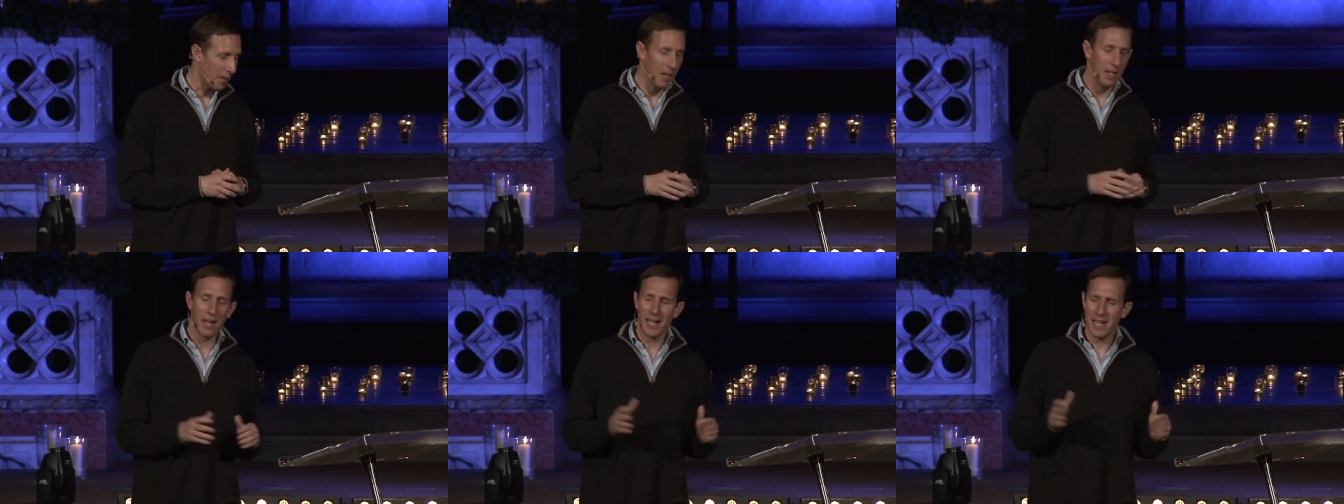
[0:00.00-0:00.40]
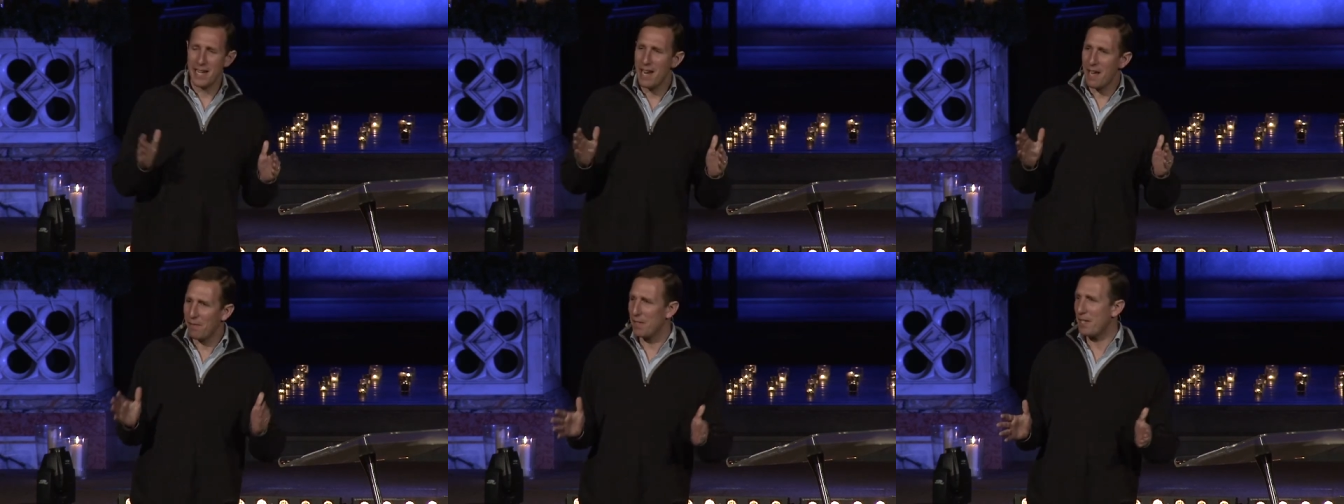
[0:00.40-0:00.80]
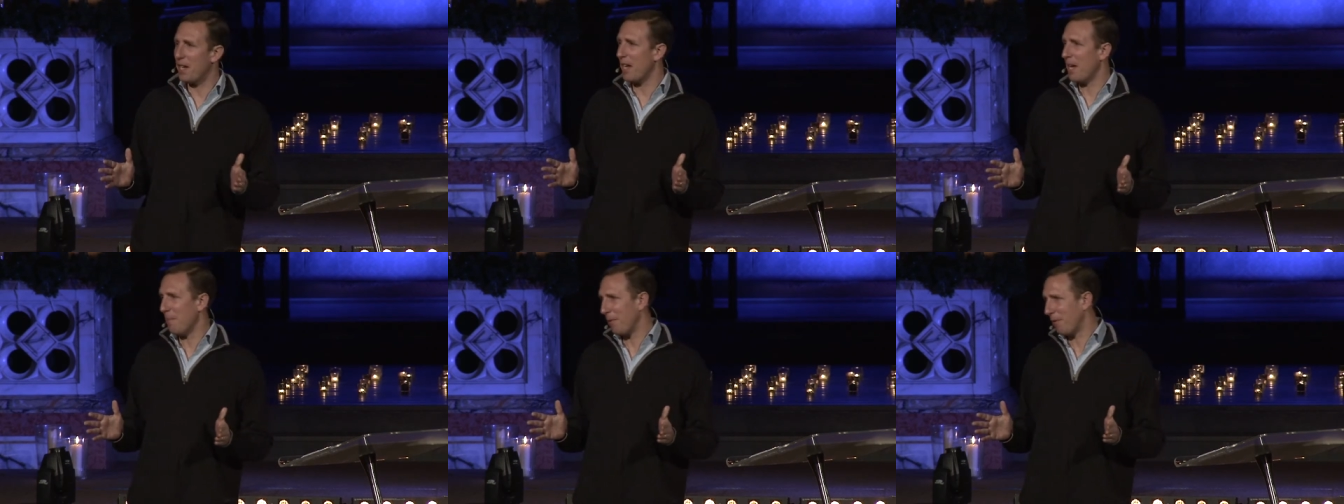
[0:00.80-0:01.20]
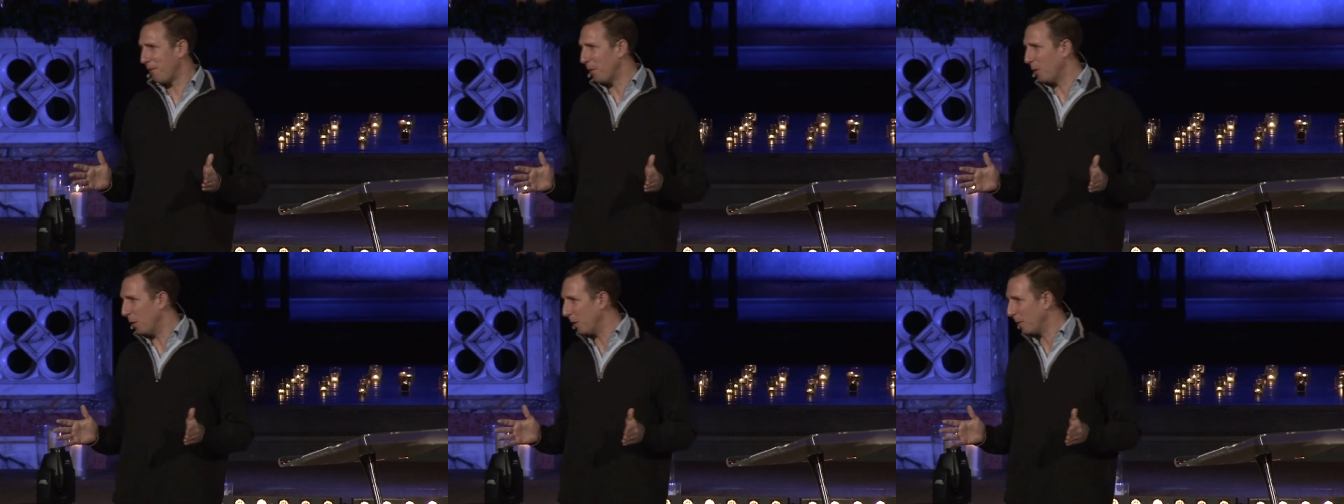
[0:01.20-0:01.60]
And I'd never done it
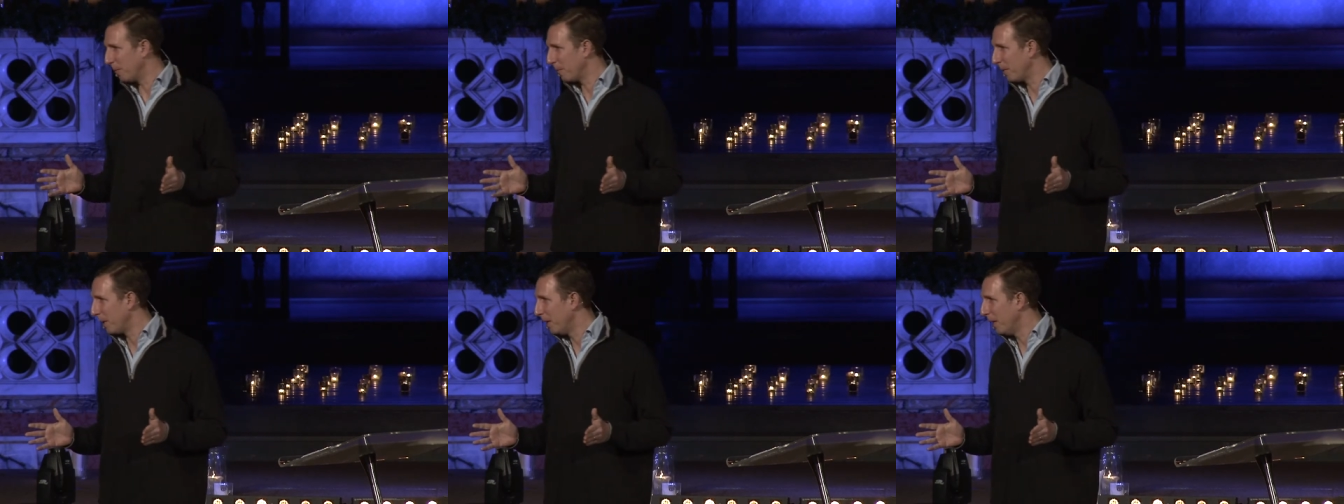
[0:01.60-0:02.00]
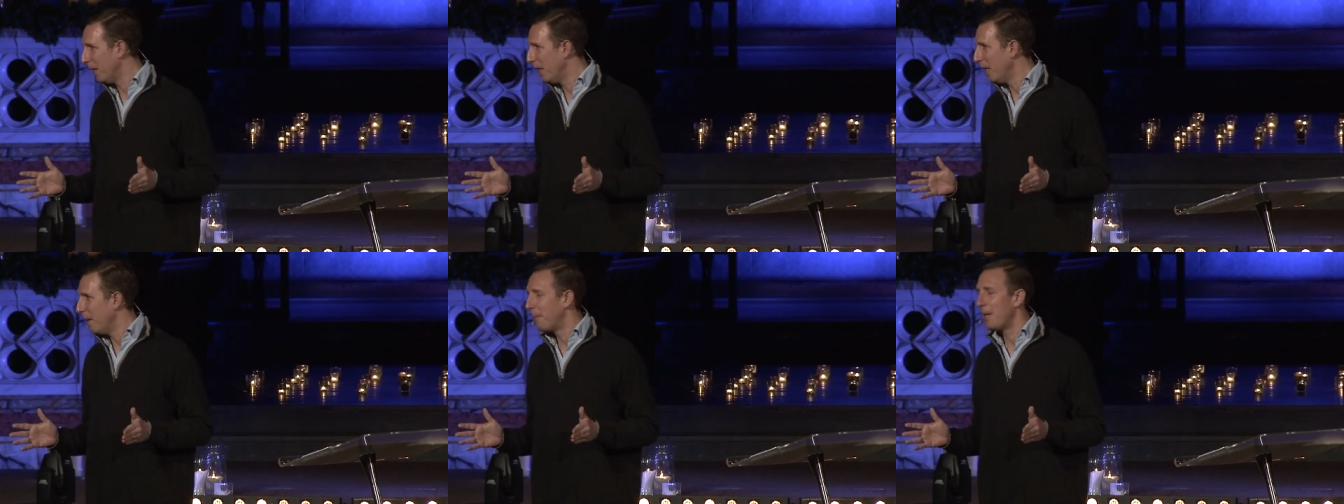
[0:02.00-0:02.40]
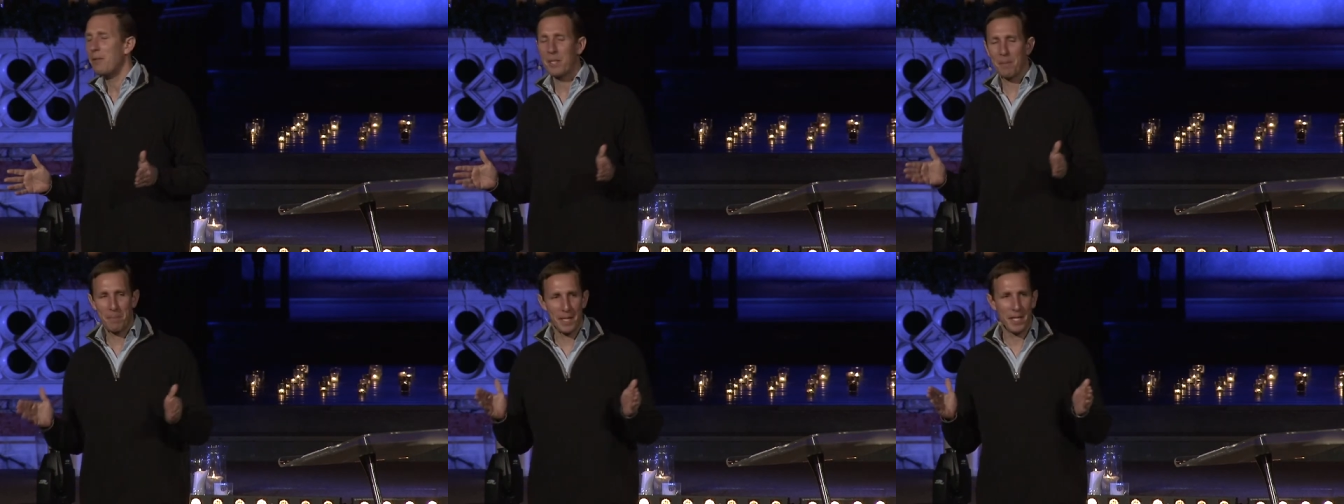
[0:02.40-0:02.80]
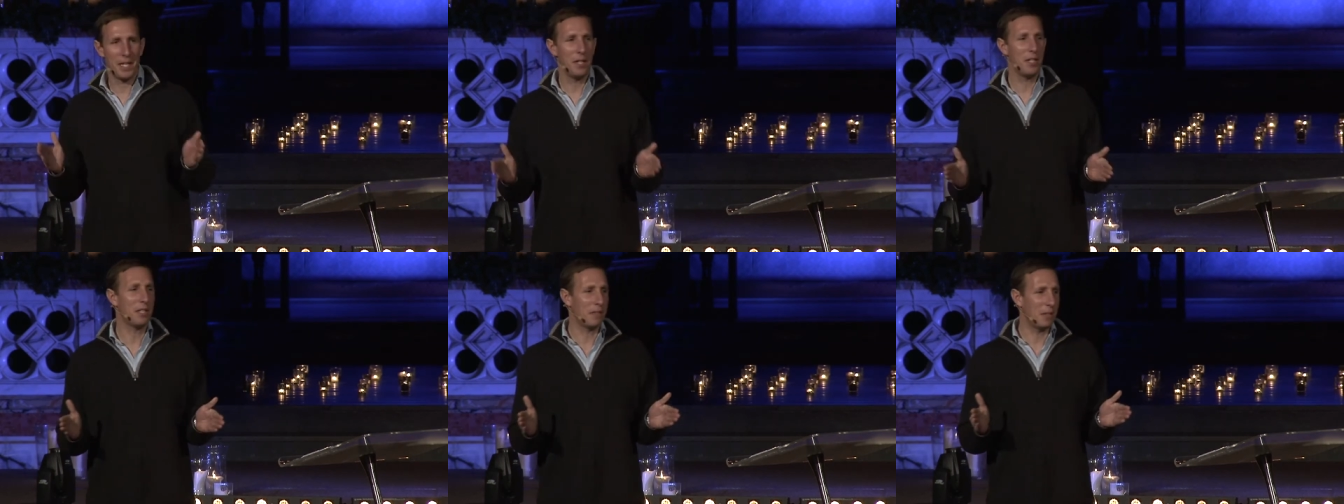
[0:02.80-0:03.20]
before. But it was a
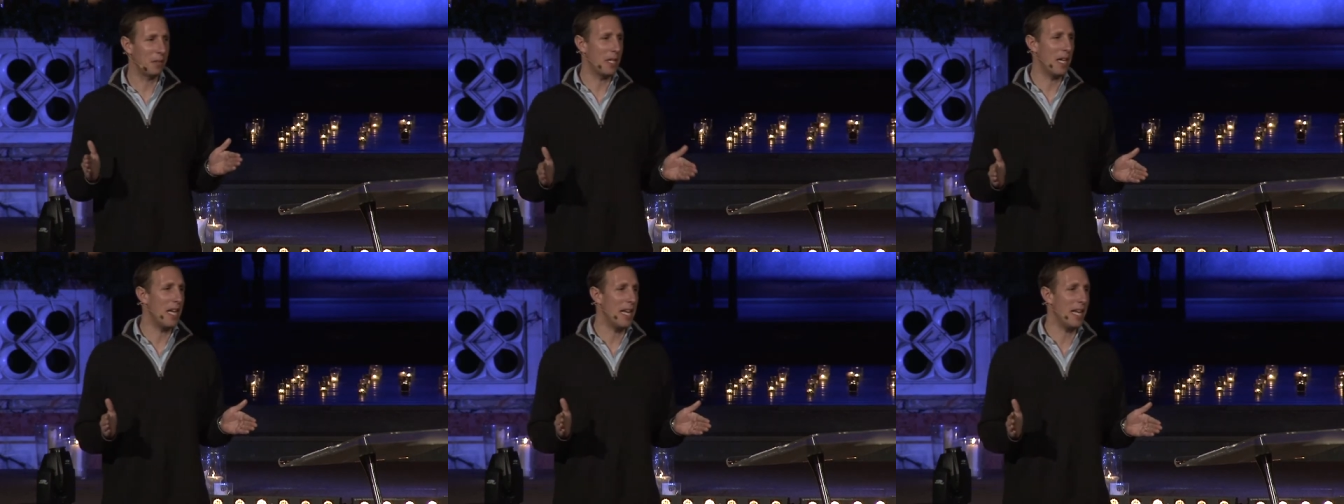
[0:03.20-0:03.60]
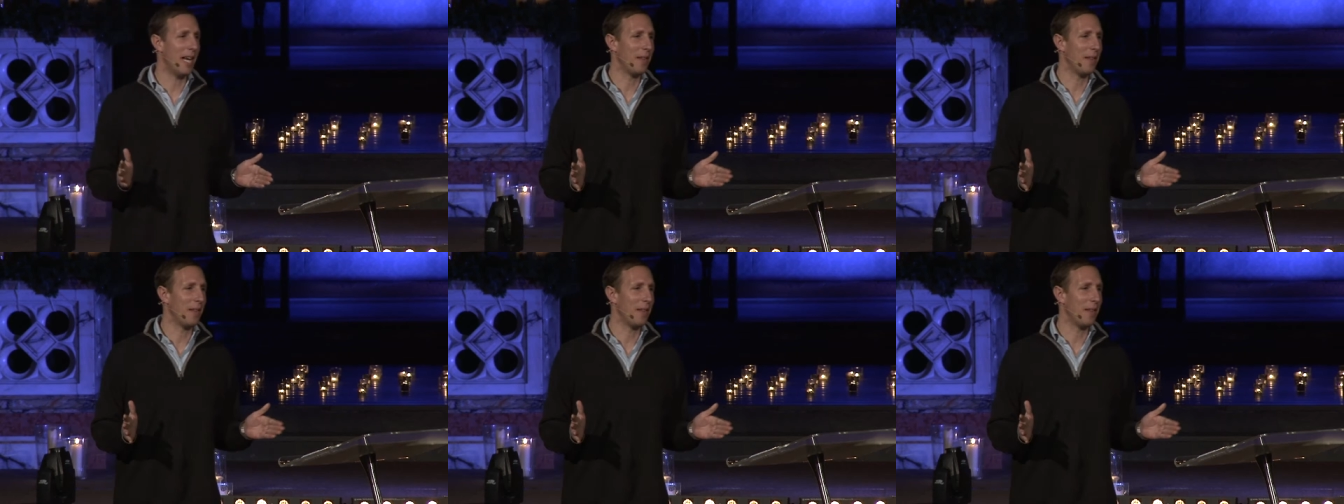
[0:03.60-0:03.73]
beautiful day,